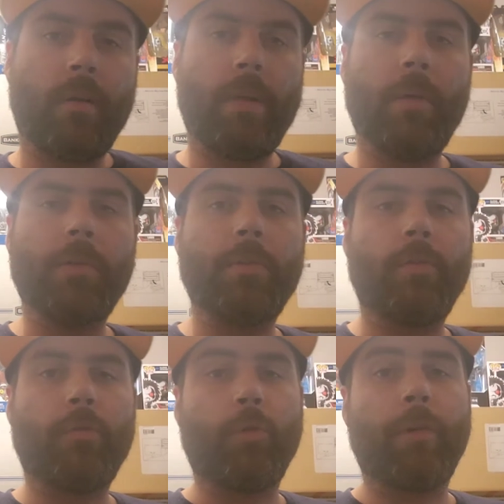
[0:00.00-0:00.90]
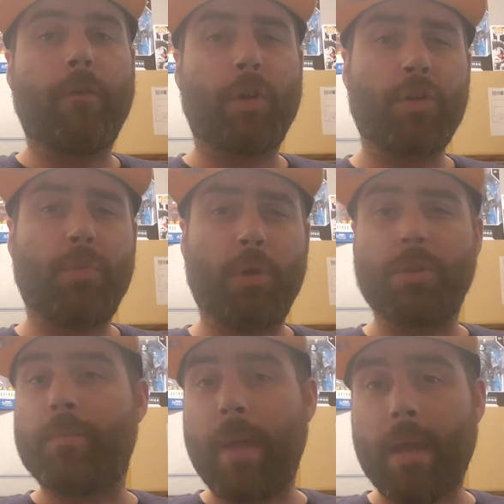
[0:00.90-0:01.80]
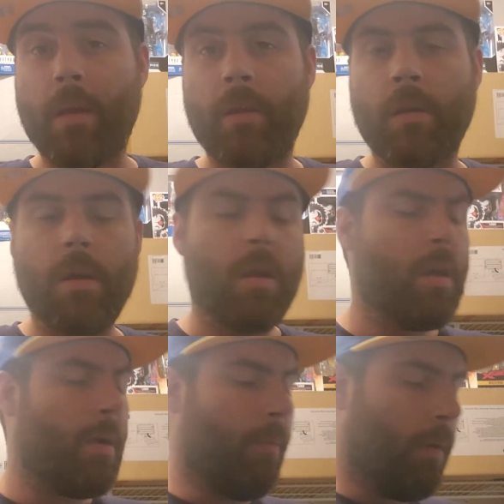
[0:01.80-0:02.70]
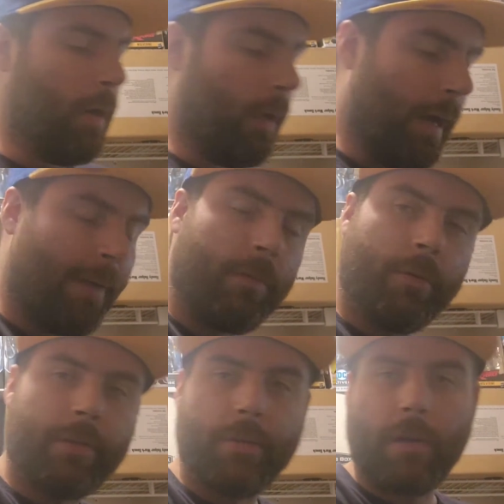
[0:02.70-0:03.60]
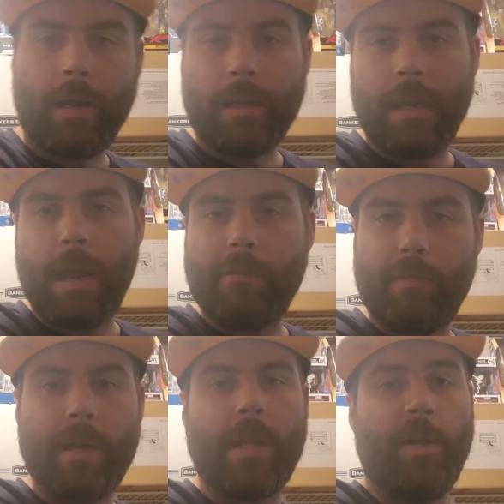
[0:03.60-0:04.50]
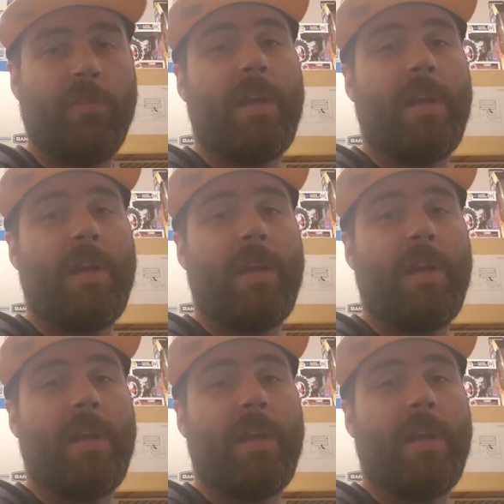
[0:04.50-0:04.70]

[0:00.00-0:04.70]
to be able to afford a first Martian Manhunter, but I'm going to try and get everybody else